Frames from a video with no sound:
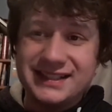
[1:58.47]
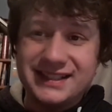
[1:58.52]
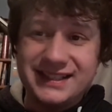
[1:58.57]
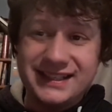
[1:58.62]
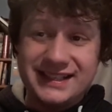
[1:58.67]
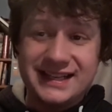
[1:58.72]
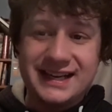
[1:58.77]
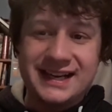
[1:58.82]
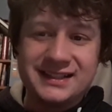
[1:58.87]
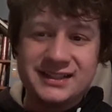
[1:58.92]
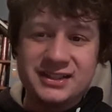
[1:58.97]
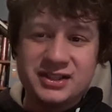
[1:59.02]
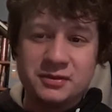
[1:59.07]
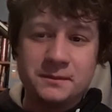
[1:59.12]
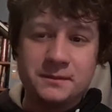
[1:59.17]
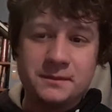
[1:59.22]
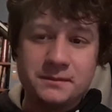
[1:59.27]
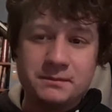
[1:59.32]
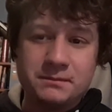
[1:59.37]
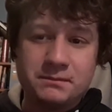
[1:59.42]
he can not
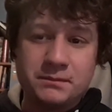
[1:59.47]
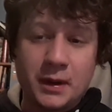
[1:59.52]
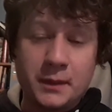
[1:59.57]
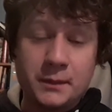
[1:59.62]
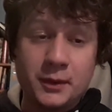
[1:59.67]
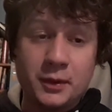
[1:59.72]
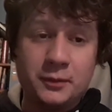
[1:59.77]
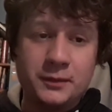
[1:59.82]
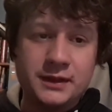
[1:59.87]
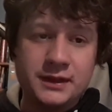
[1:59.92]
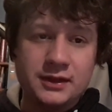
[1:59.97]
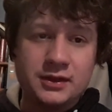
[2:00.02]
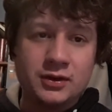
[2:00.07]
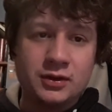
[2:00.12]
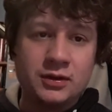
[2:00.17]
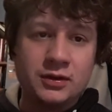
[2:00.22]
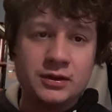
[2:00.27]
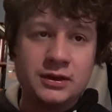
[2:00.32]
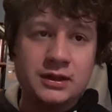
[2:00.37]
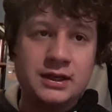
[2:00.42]
come pop up with a
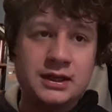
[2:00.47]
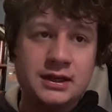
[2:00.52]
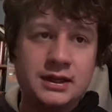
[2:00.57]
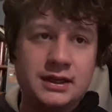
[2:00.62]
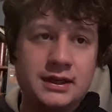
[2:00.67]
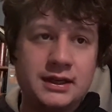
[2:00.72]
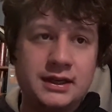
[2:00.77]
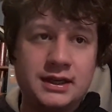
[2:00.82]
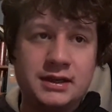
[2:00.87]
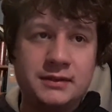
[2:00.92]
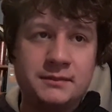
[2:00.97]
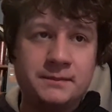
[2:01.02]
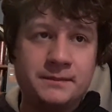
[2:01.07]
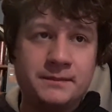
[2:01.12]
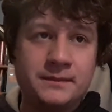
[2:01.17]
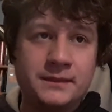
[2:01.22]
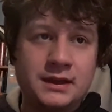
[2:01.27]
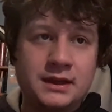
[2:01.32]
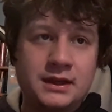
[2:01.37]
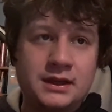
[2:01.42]
goal um,